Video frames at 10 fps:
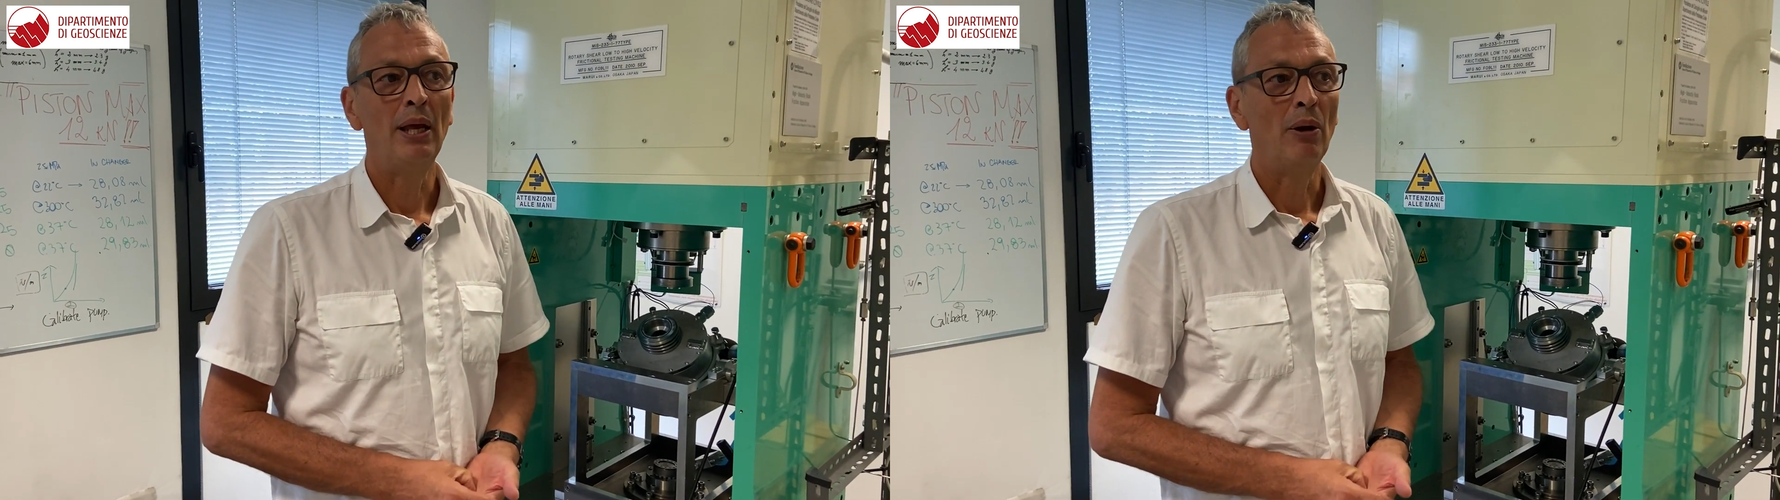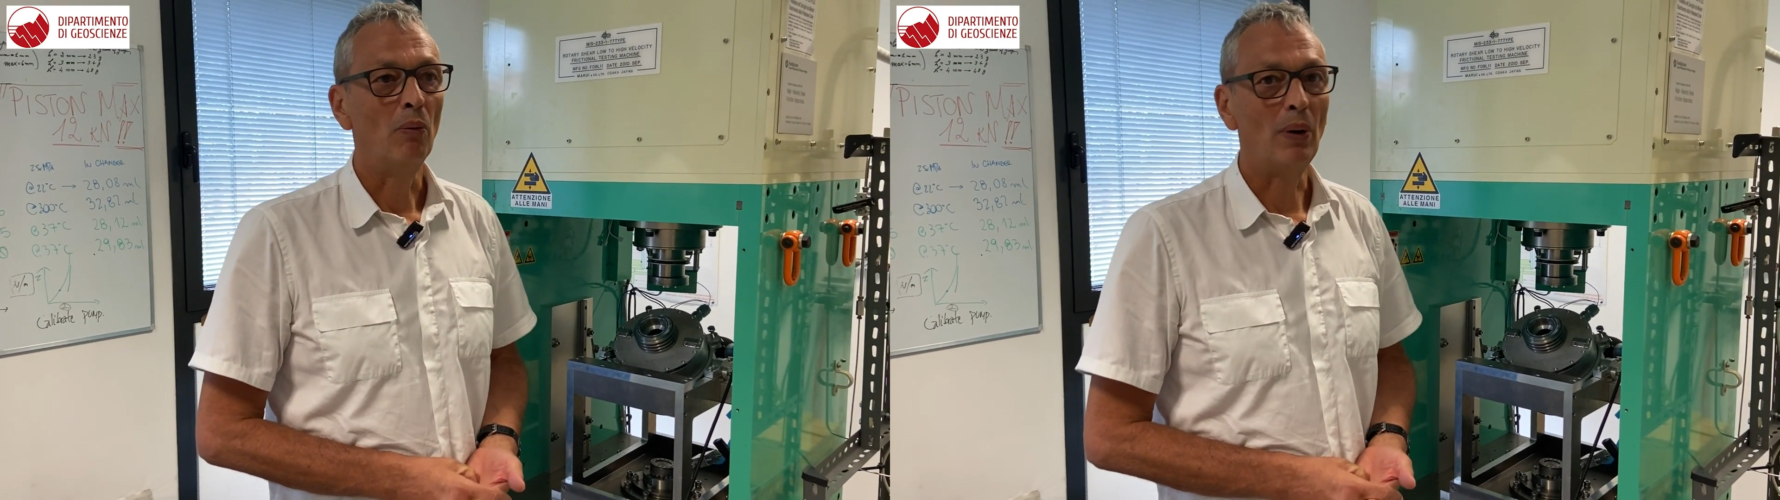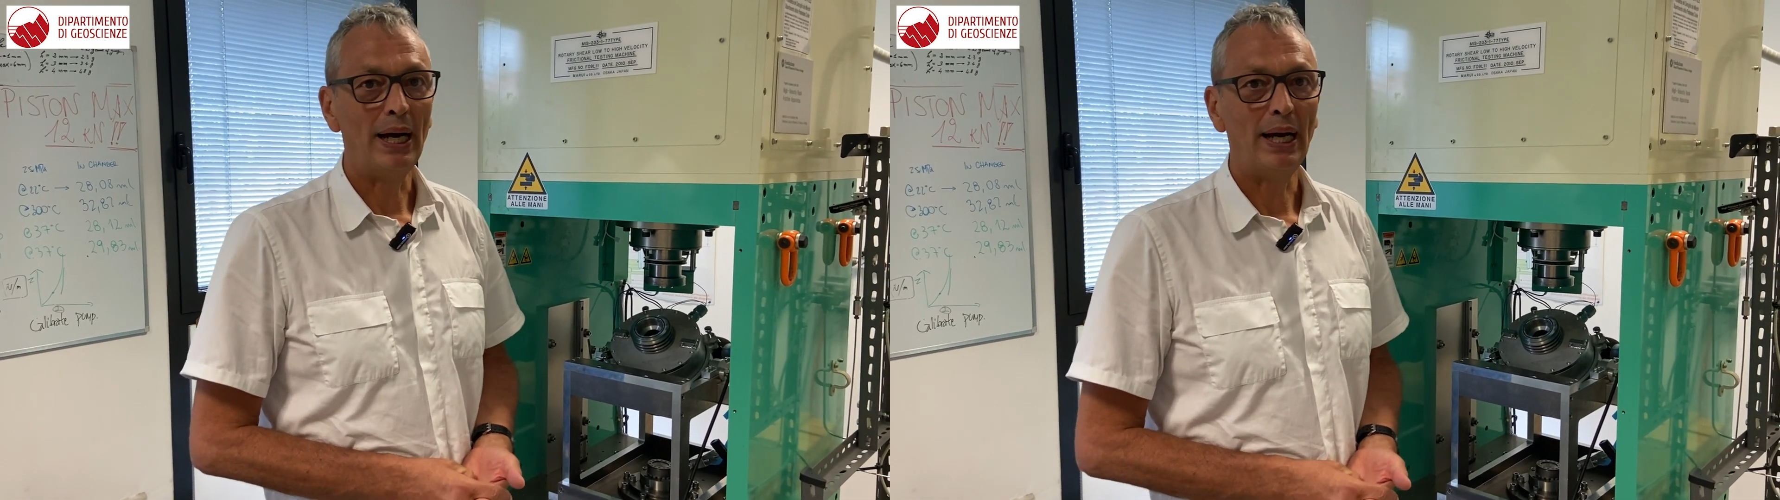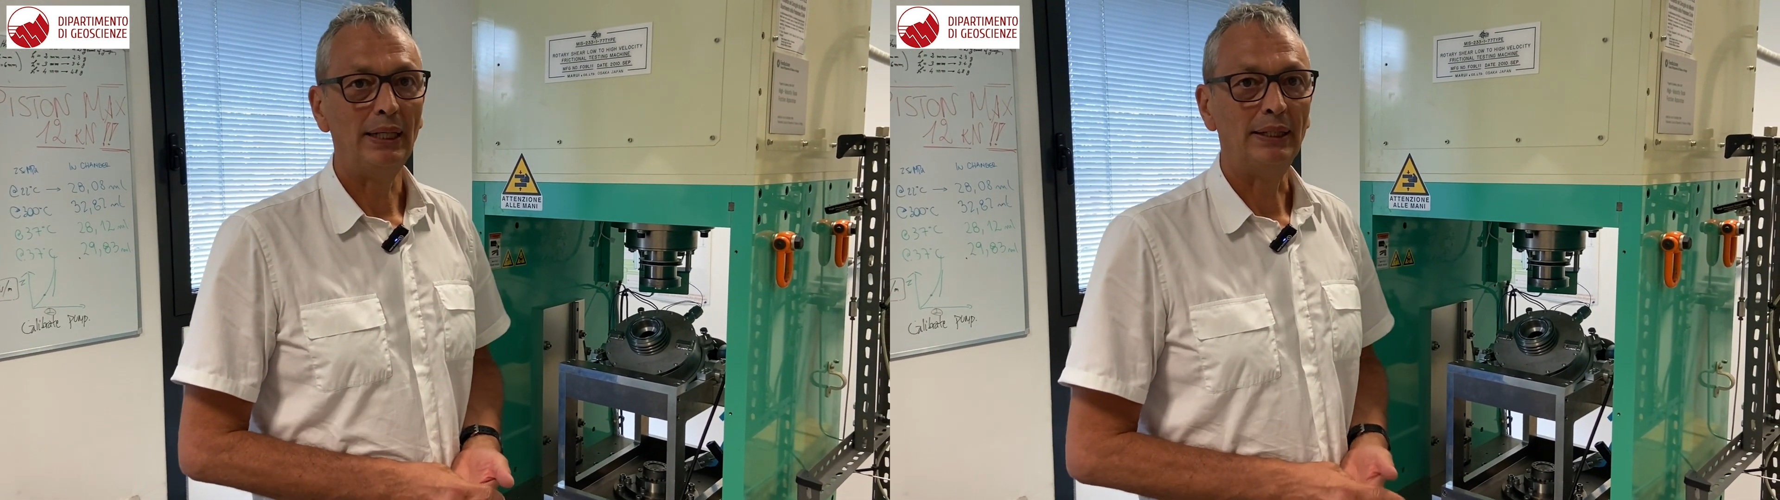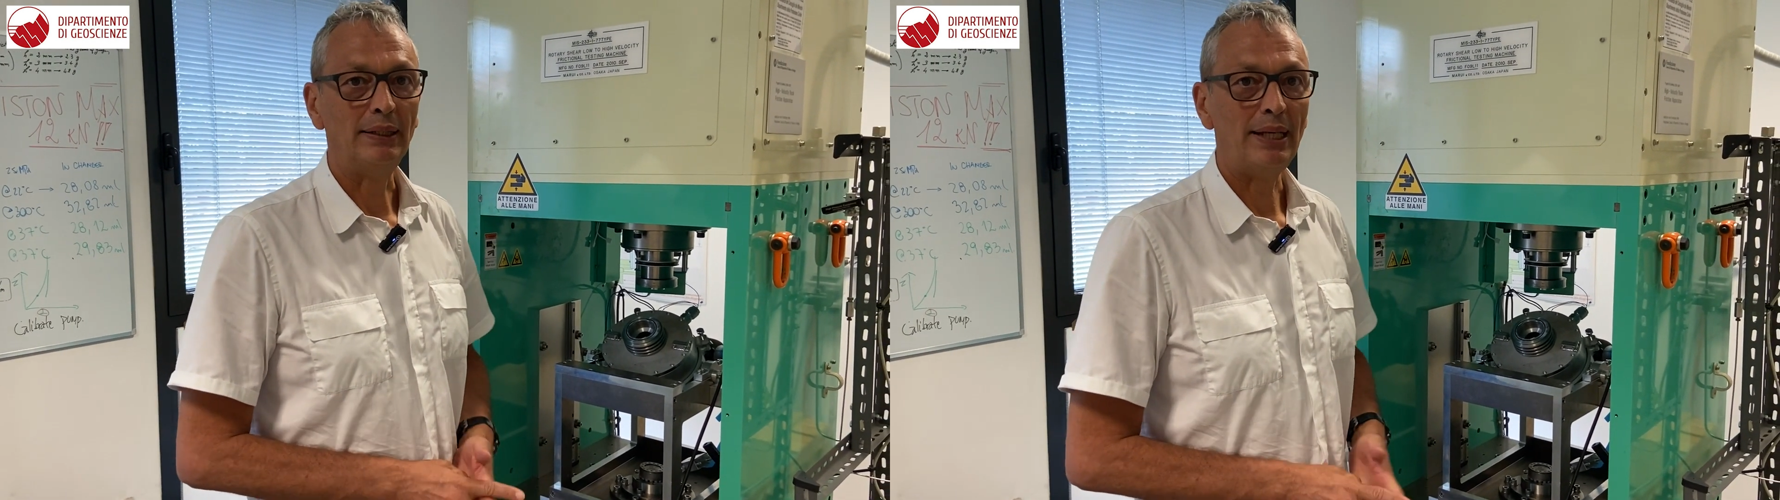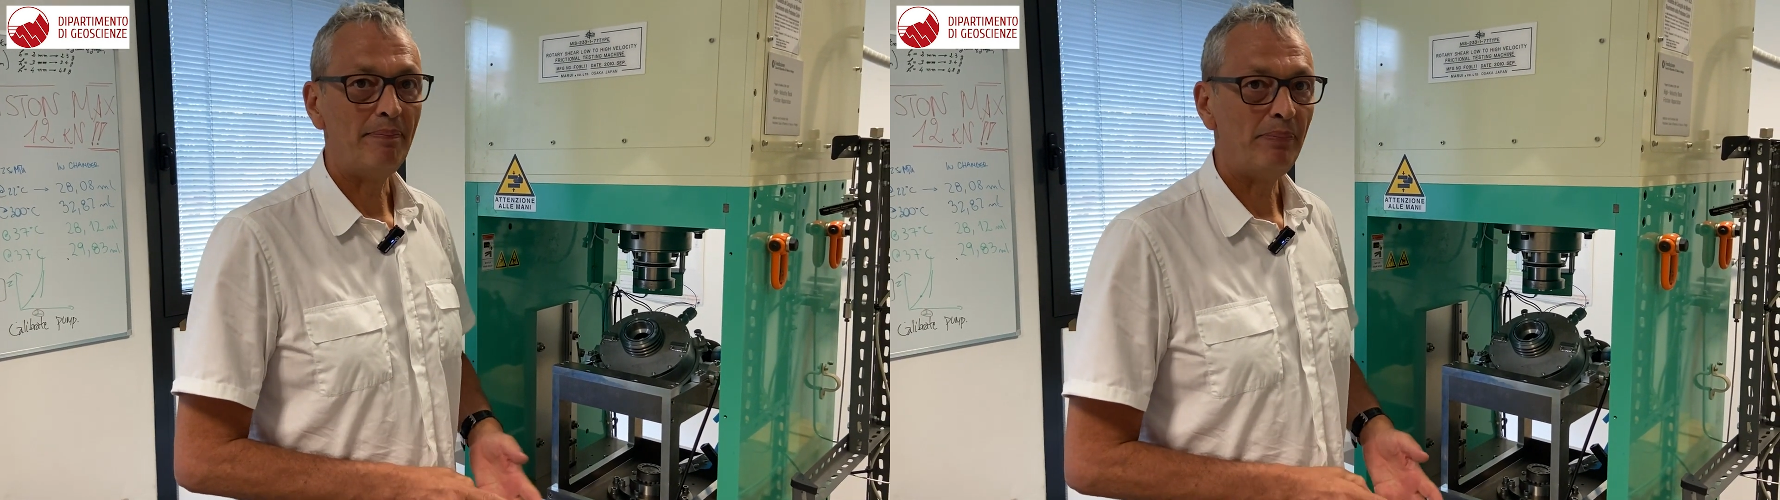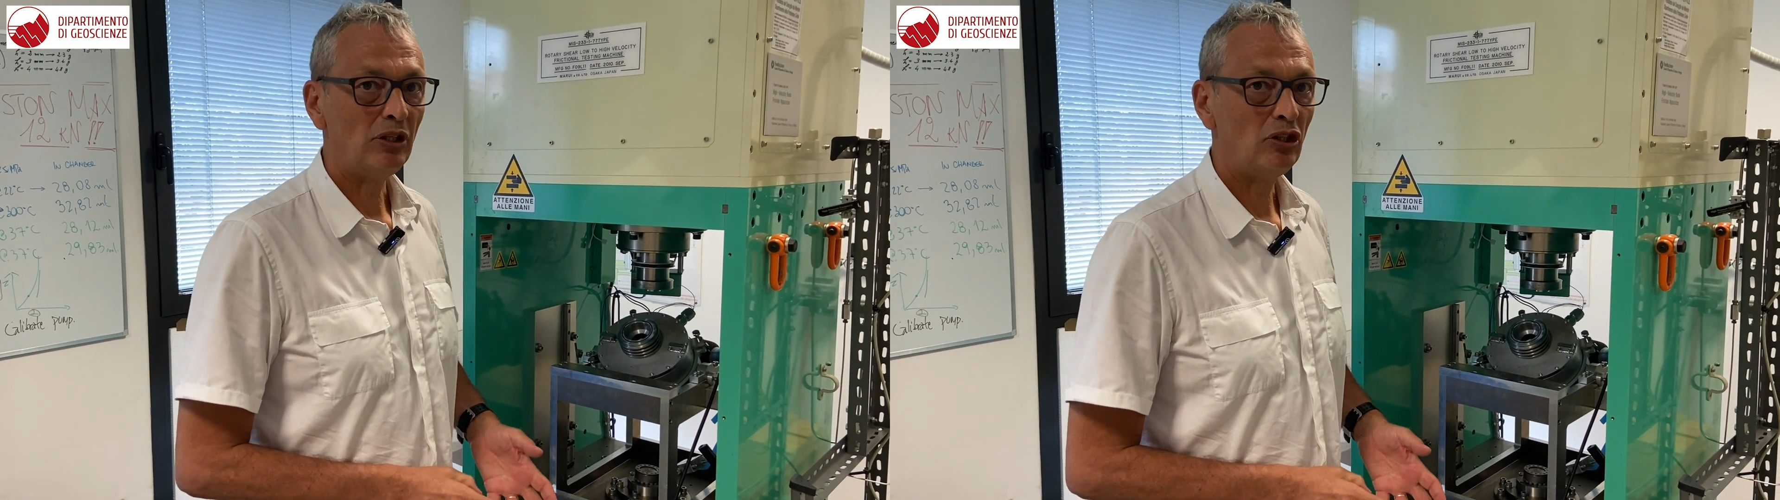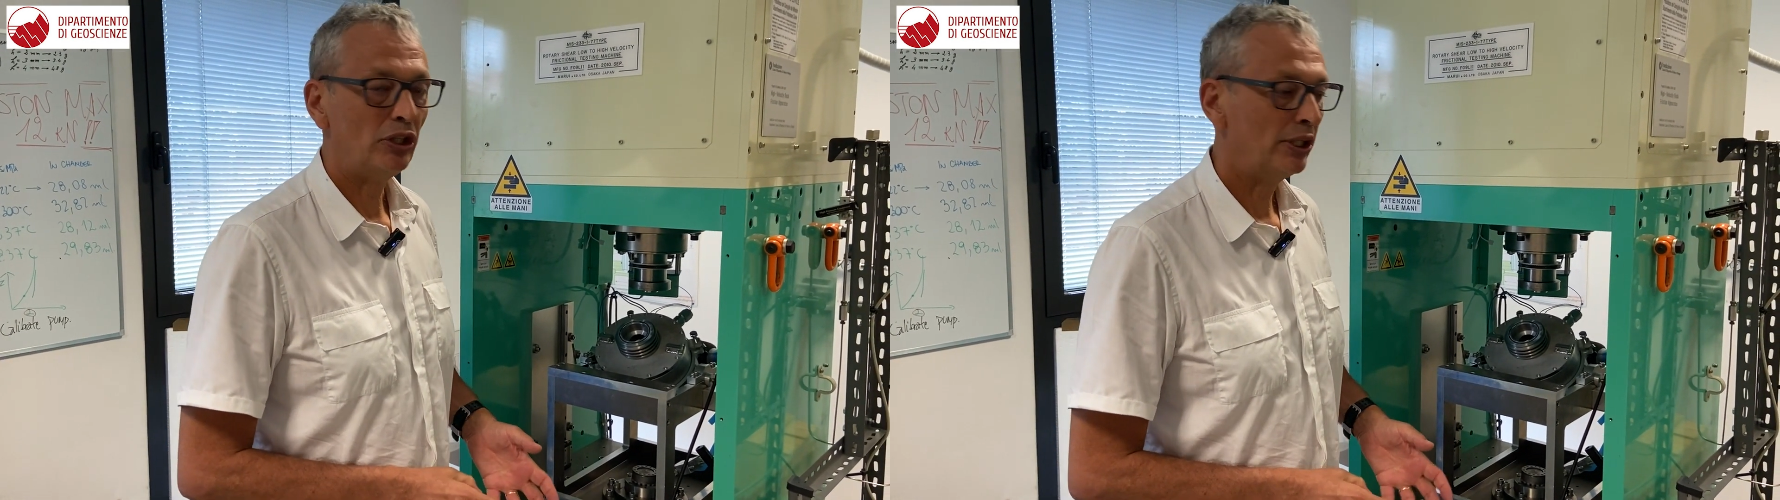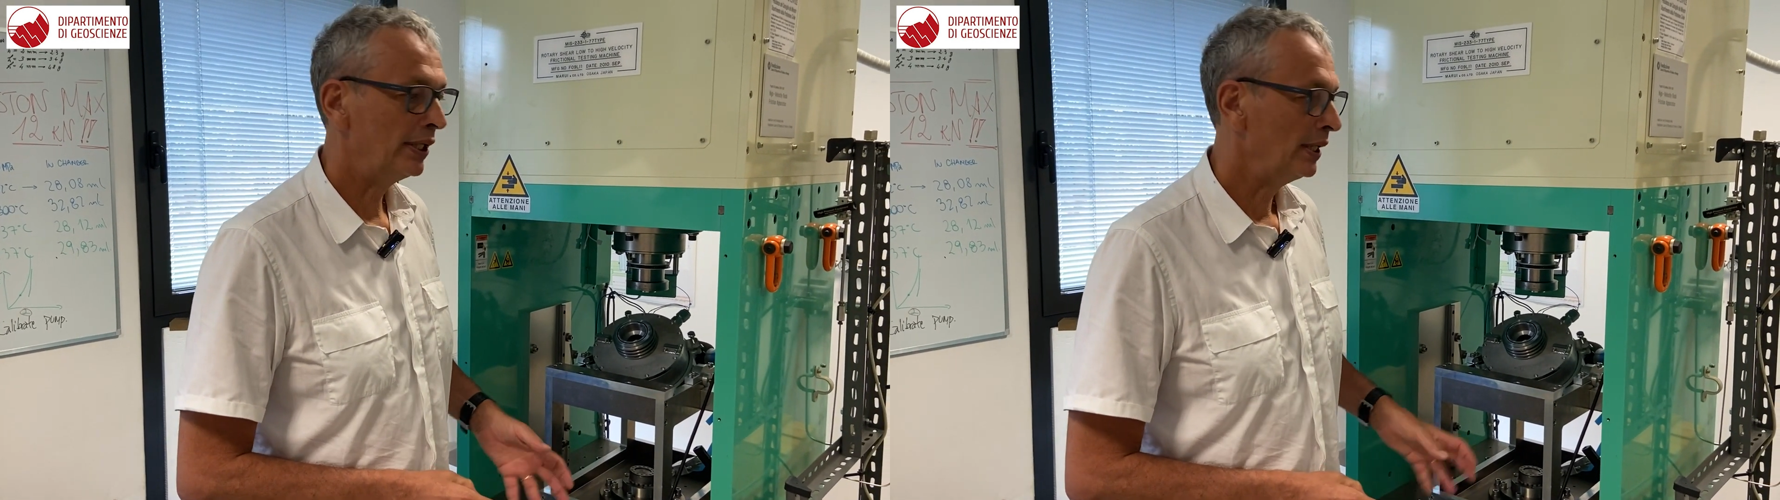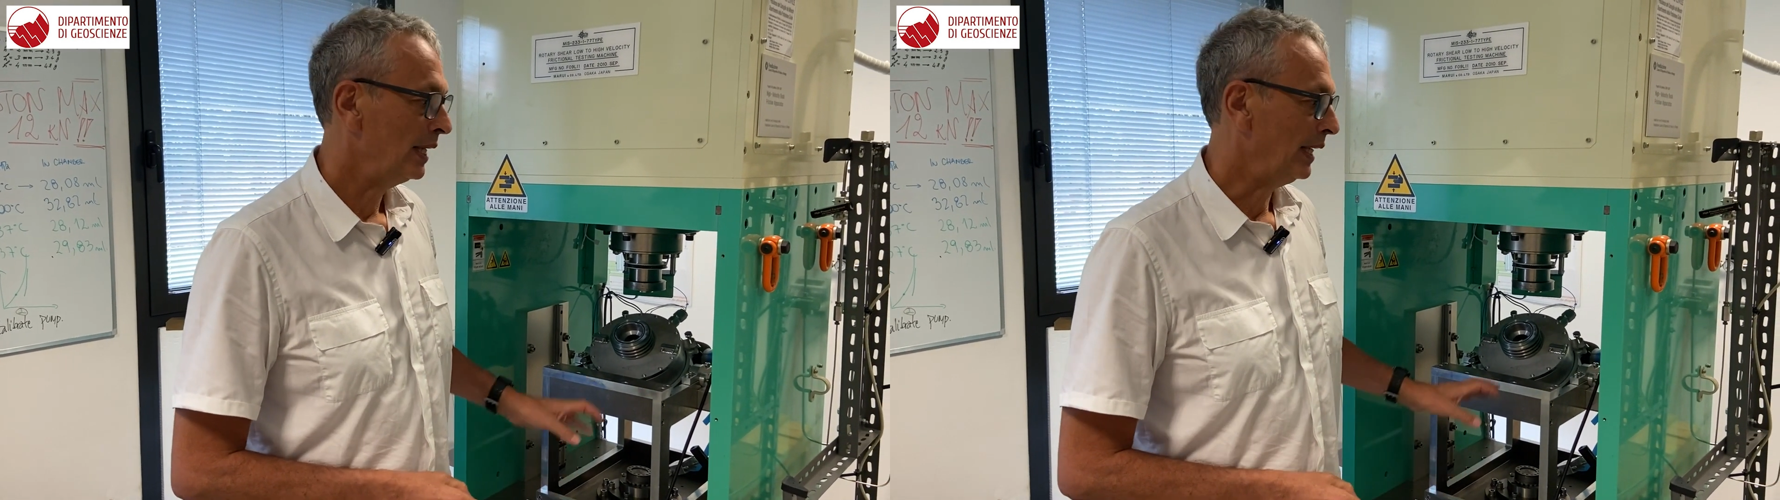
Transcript: while the temperature